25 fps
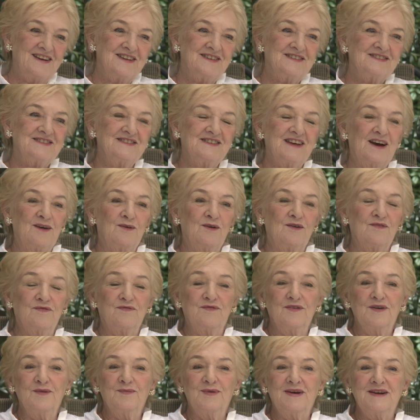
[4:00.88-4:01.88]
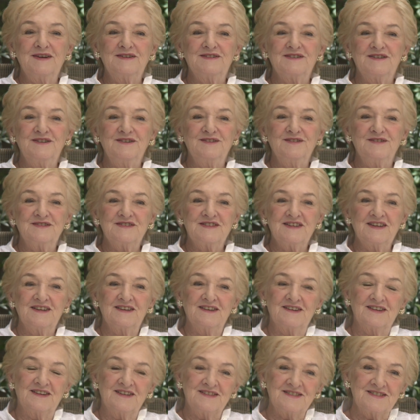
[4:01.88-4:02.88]
So off we went to New
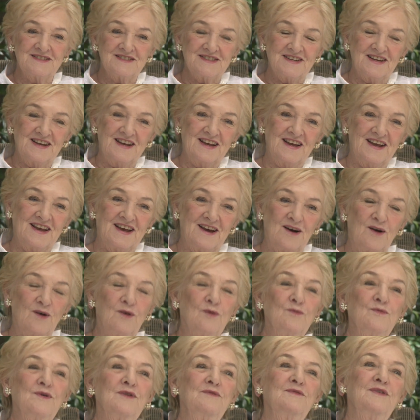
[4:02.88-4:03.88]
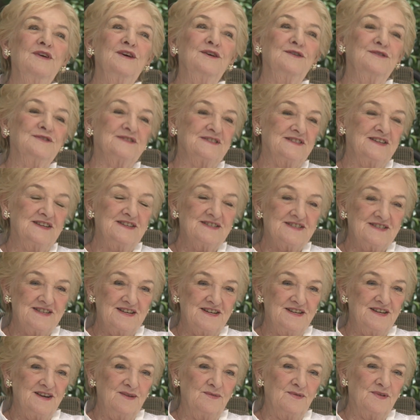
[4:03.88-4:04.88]
Zealand, we rehearsed in
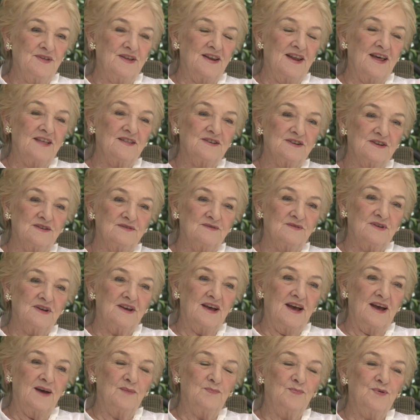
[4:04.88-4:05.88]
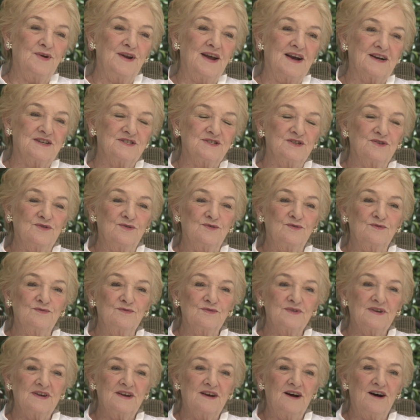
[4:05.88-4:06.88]
Sydney with another production
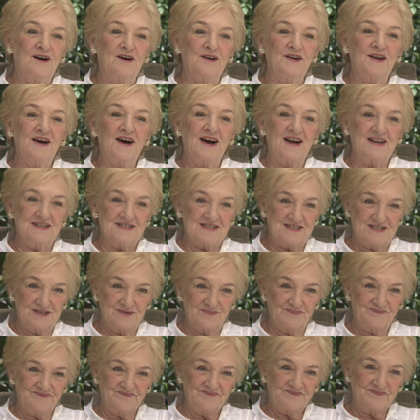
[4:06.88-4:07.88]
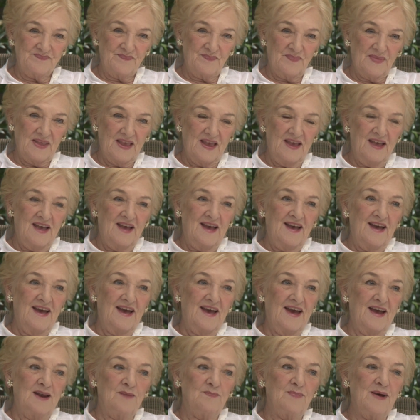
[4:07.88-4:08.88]
called Hot Ice.
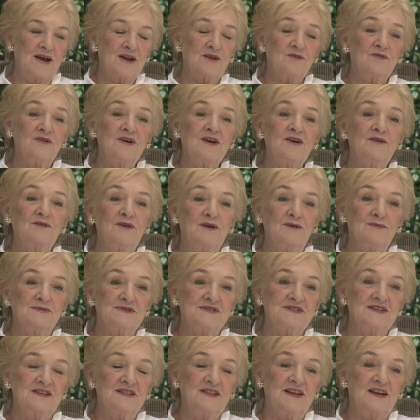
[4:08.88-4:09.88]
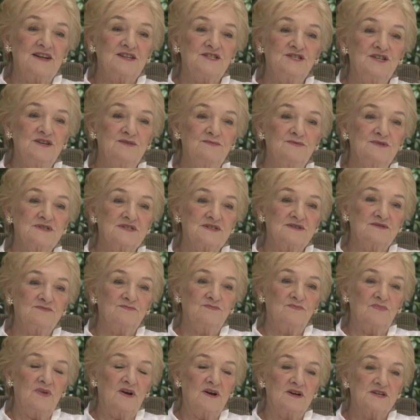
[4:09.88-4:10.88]
And Pat Gregory was in that. She was
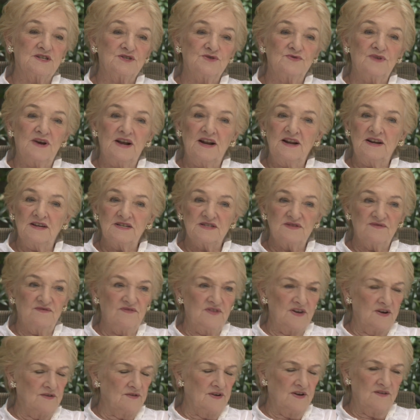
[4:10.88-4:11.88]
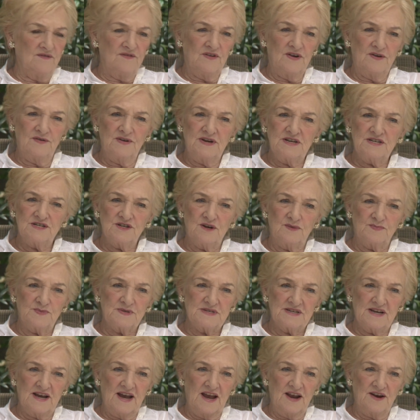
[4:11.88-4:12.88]
Australia's very, very top
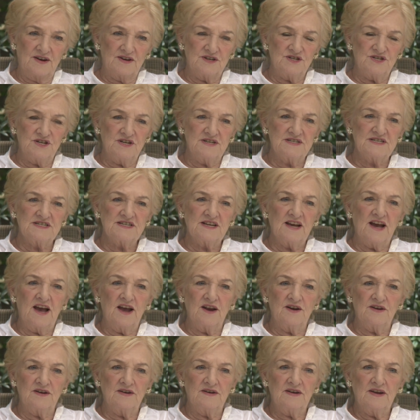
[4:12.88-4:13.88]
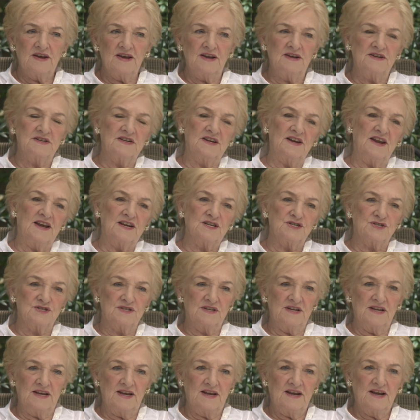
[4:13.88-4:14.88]
skater. She'd skated
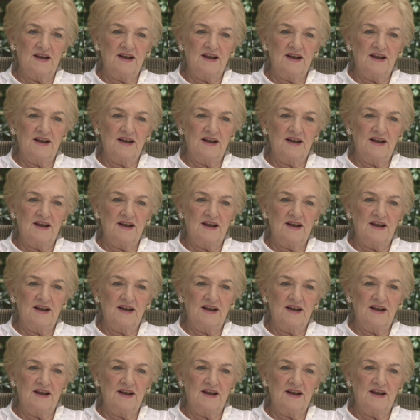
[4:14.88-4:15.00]
internationally.